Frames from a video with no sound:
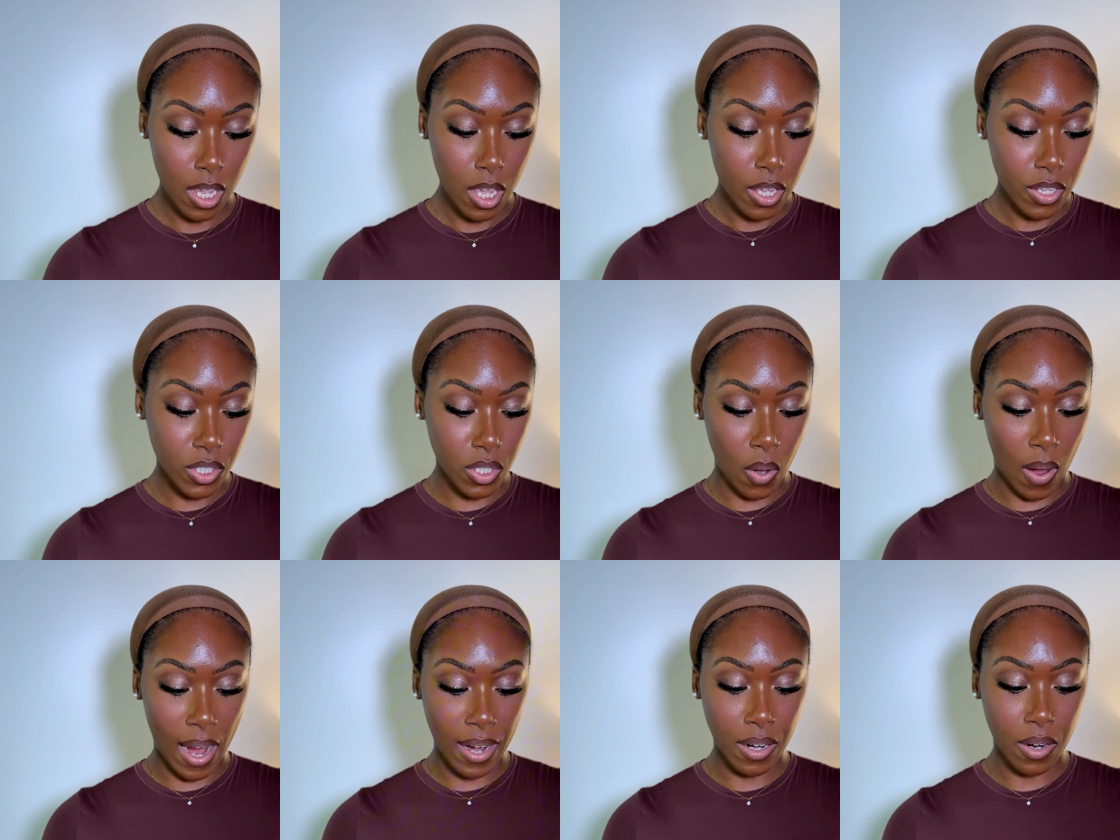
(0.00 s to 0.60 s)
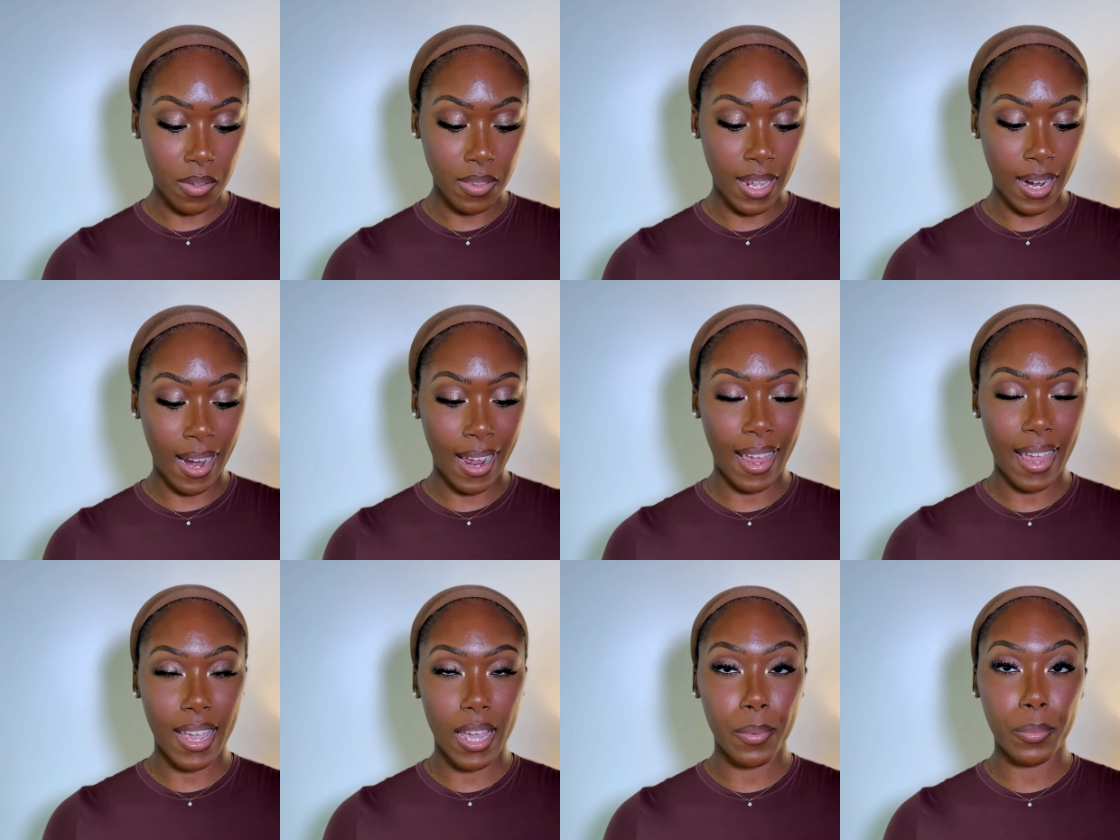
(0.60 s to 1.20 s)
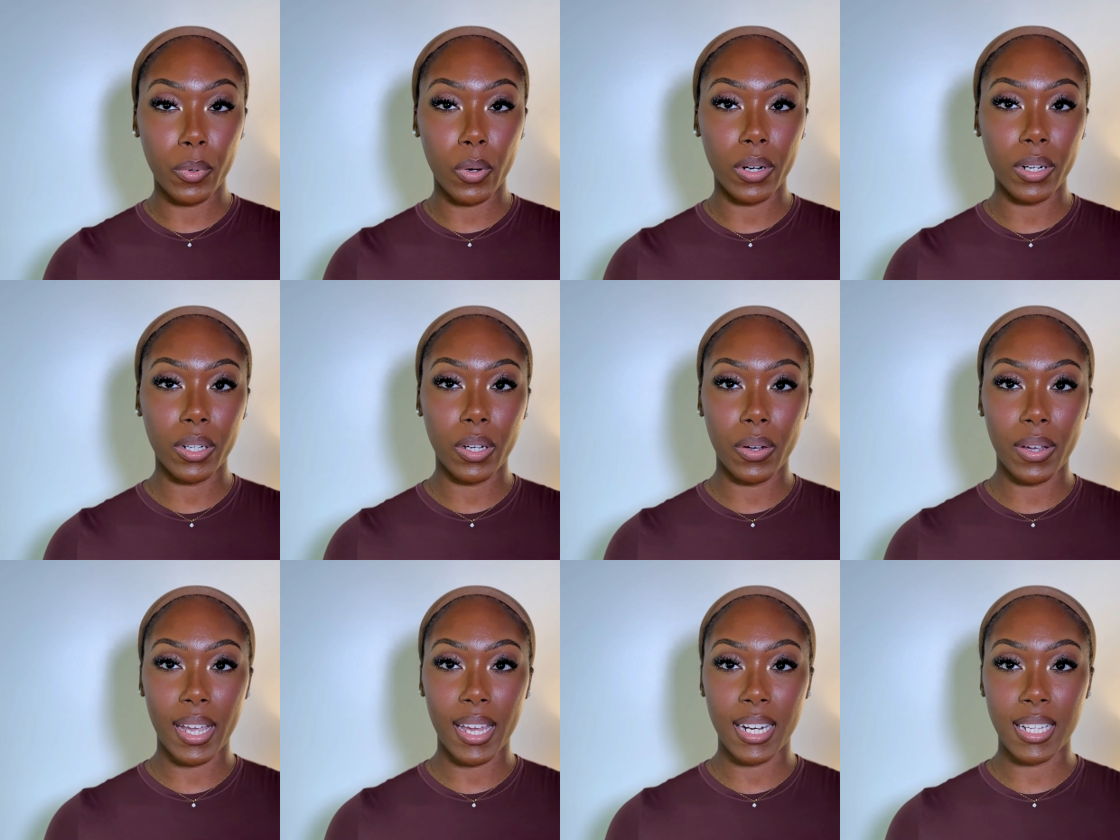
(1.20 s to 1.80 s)
So I know that I am going to go
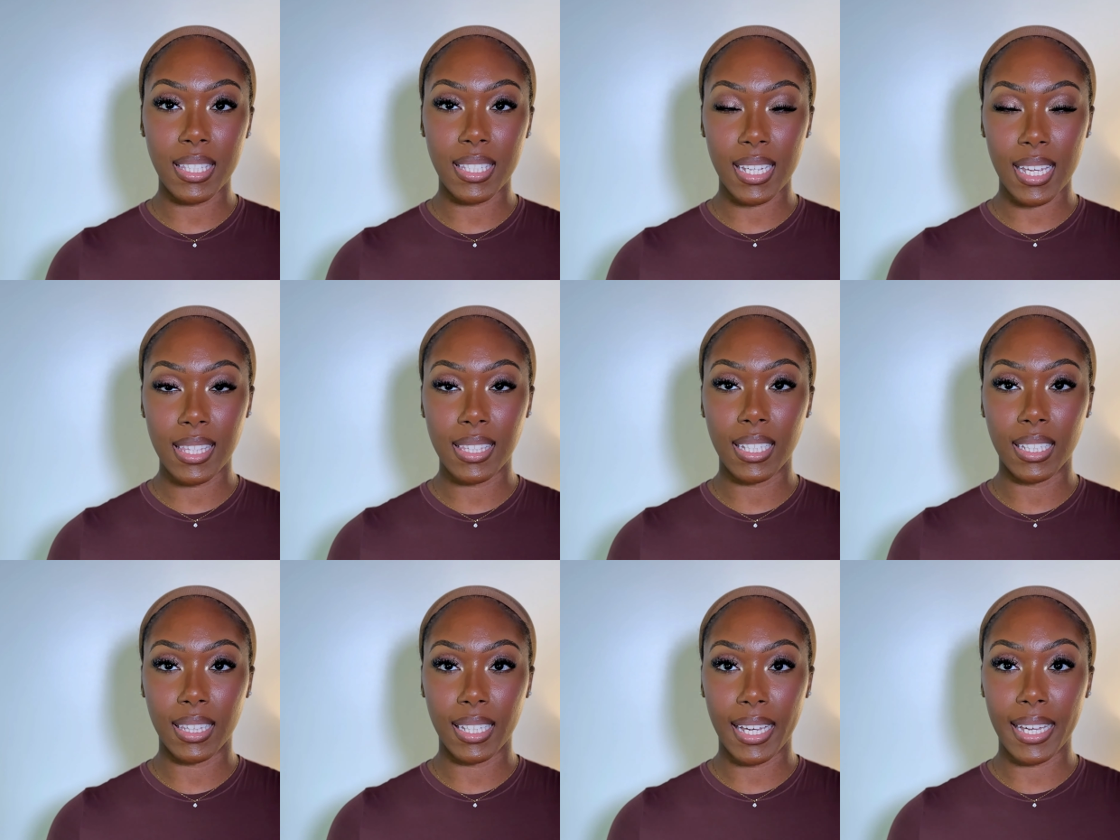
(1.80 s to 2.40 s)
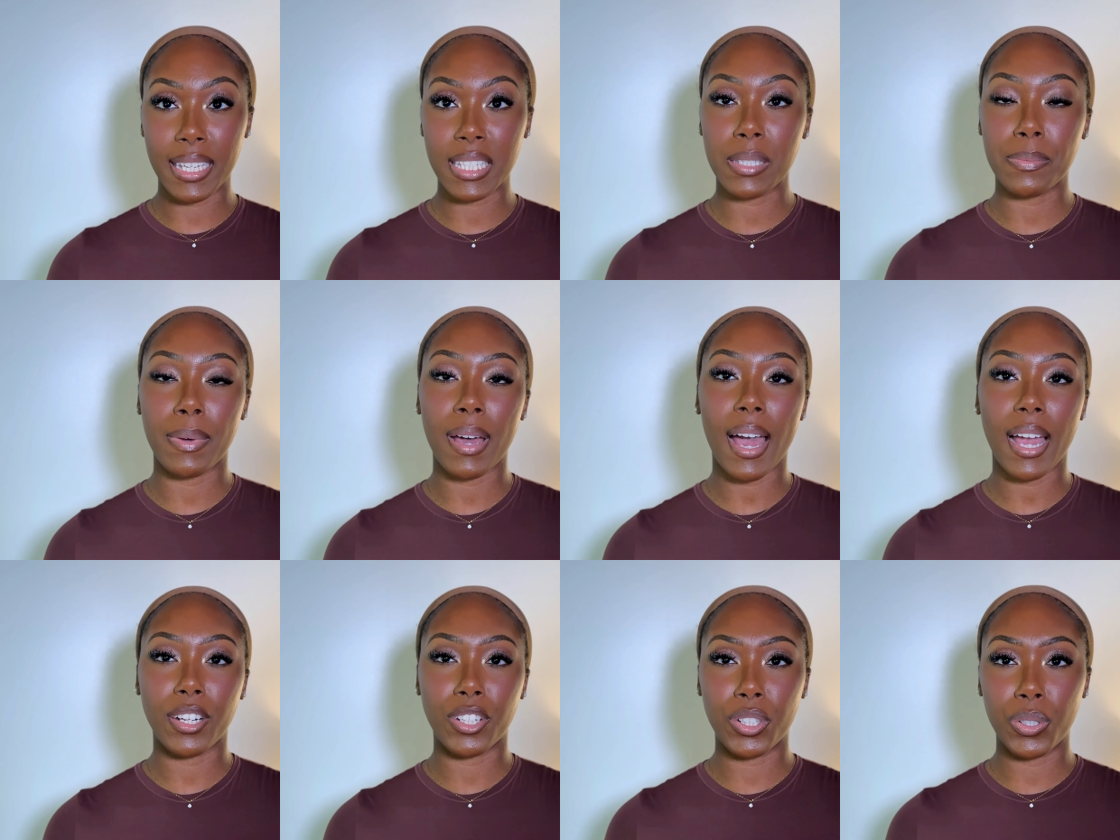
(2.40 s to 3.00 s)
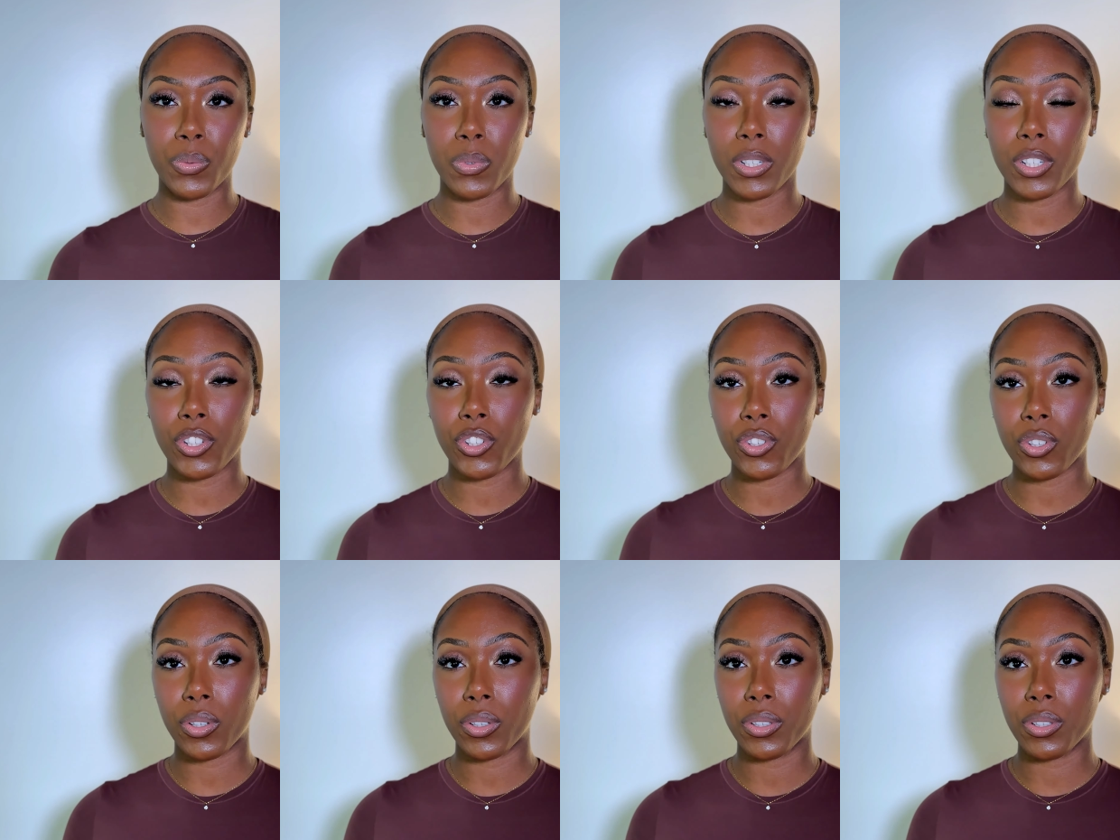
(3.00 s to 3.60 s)
ahead and tint the lace, but I do want to
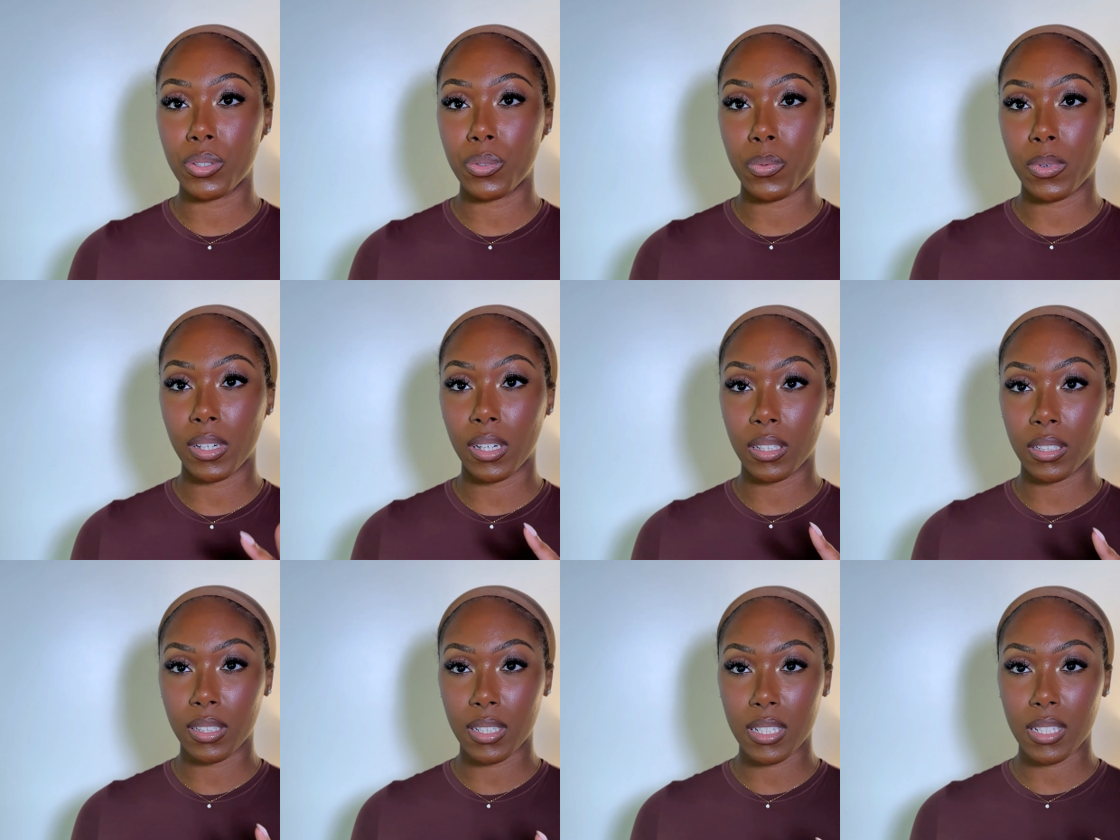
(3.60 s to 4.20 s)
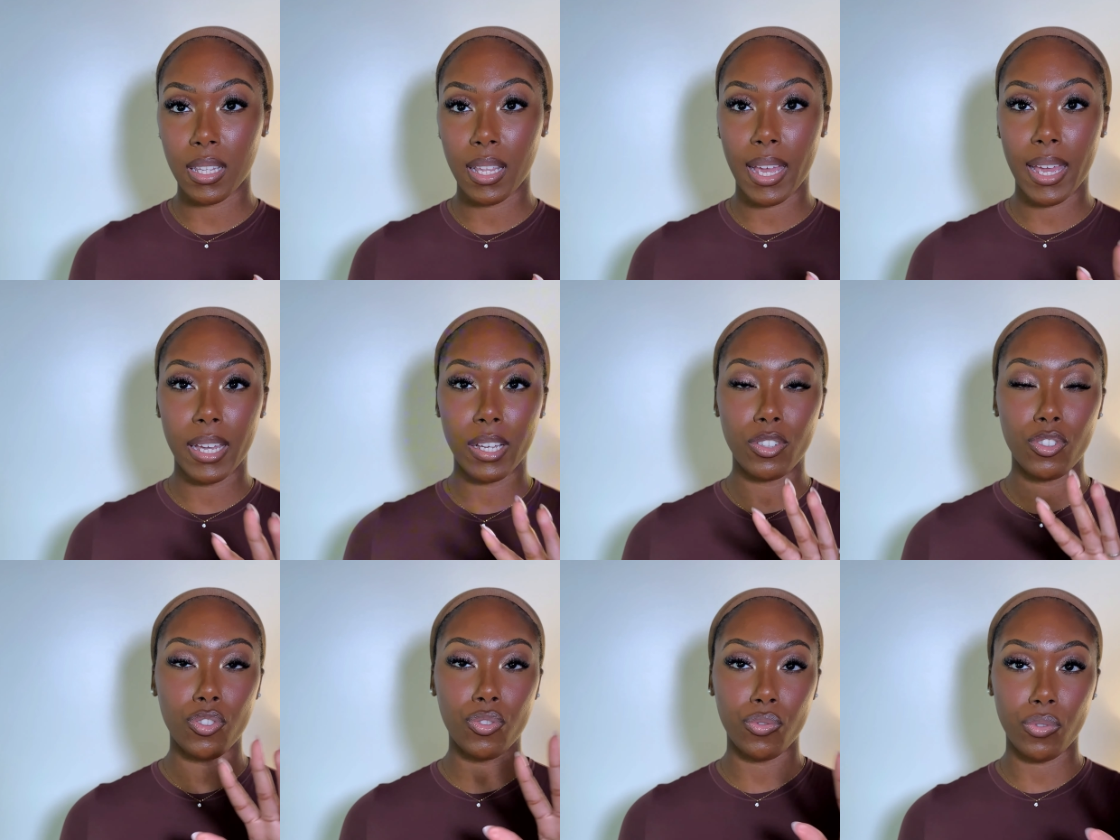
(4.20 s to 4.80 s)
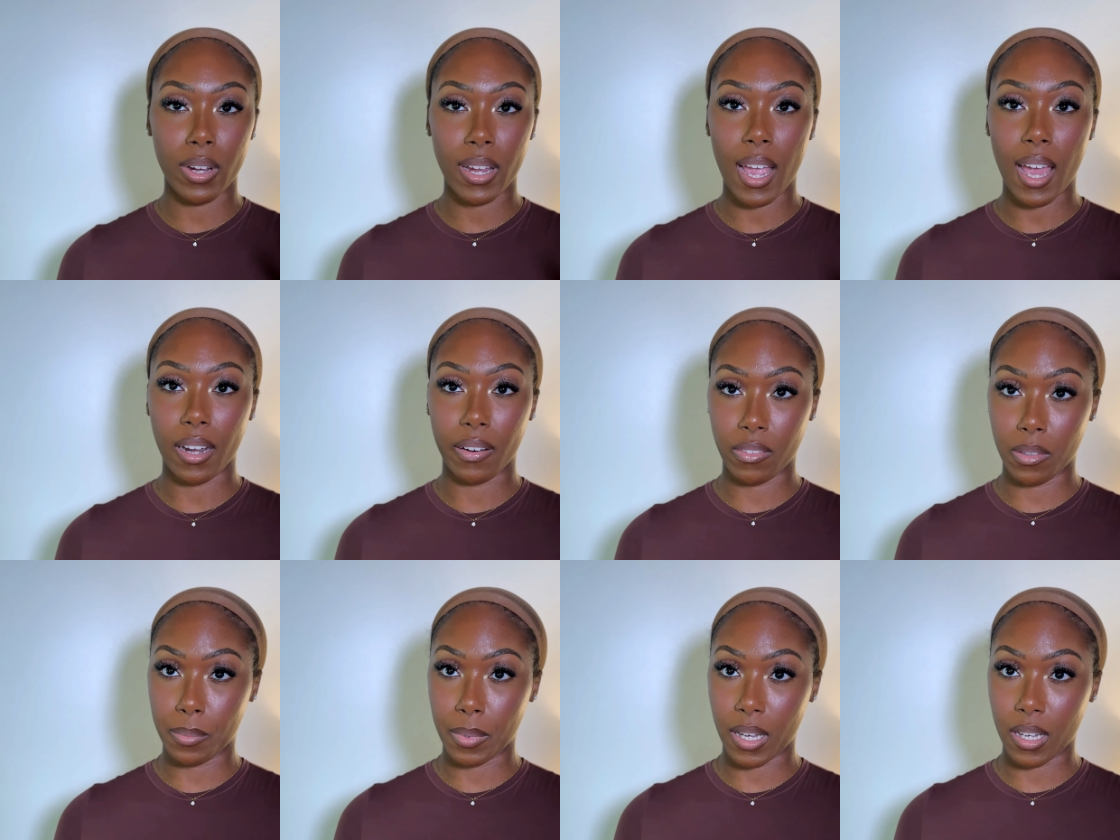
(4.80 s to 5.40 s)
show you what it looks like straight out of
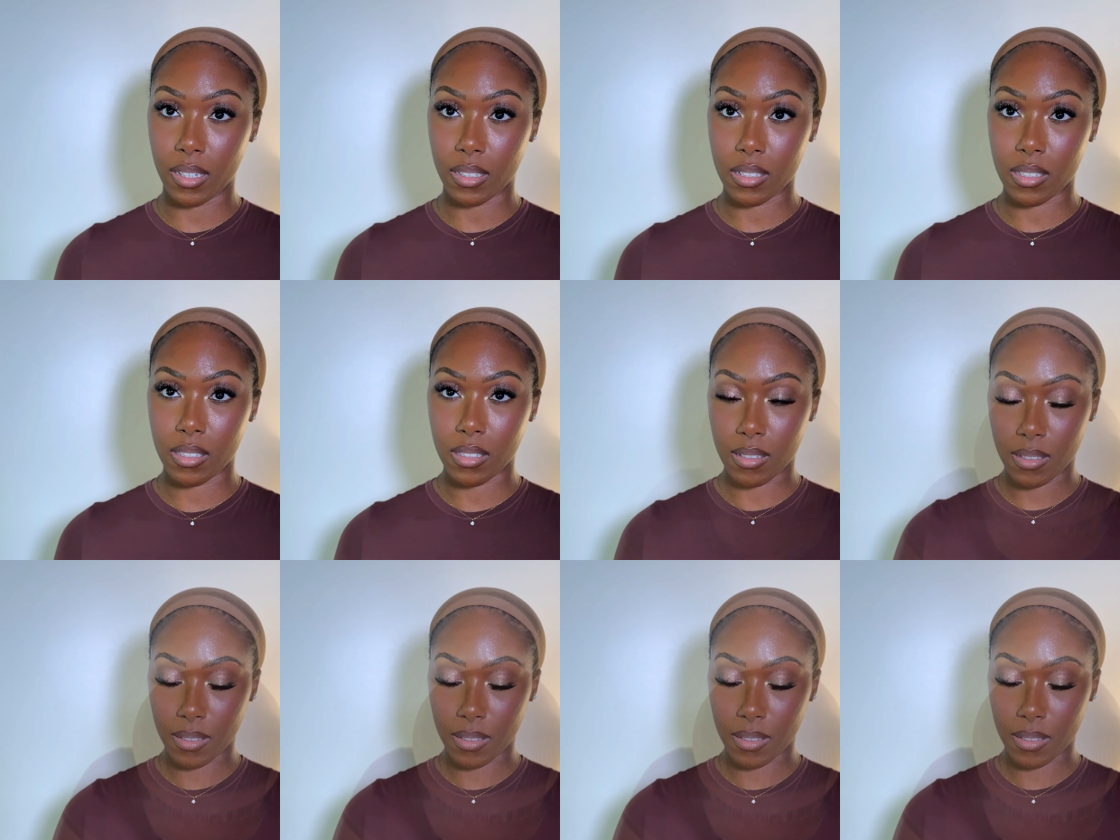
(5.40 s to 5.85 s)
the box.